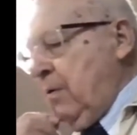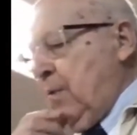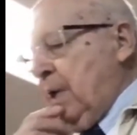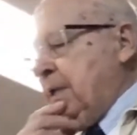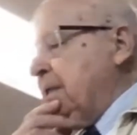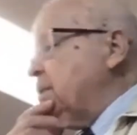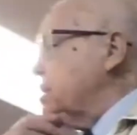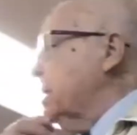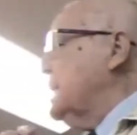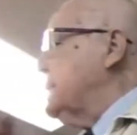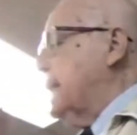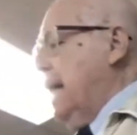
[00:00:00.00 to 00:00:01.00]
what this
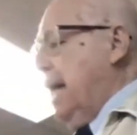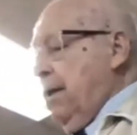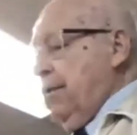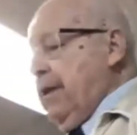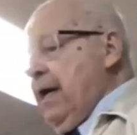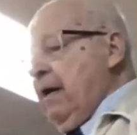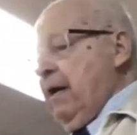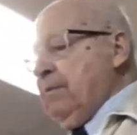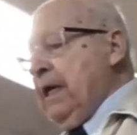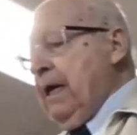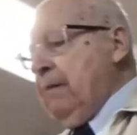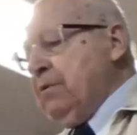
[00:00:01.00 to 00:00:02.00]
like, how the
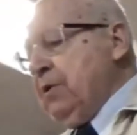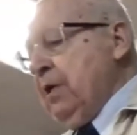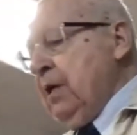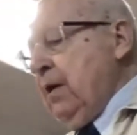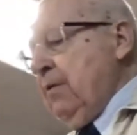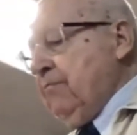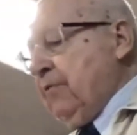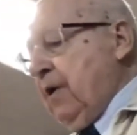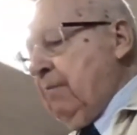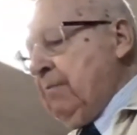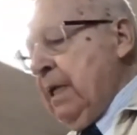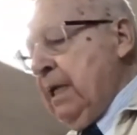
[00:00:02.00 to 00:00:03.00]
help comes
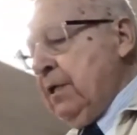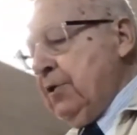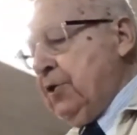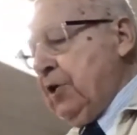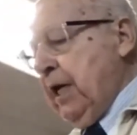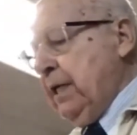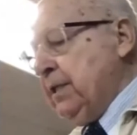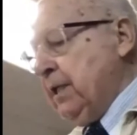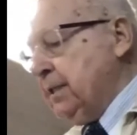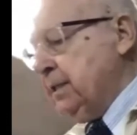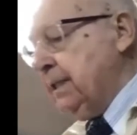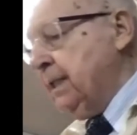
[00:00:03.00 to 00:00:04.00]
from
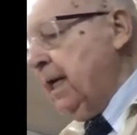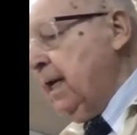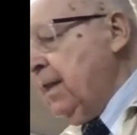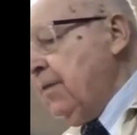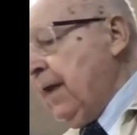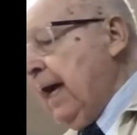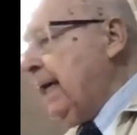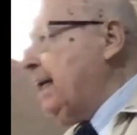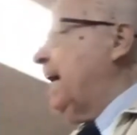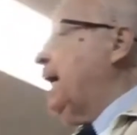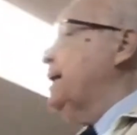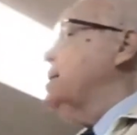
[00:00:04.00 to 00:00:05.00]
Jesus. Thank
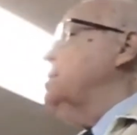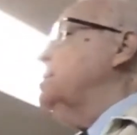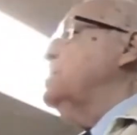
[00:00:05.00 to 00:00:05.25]
God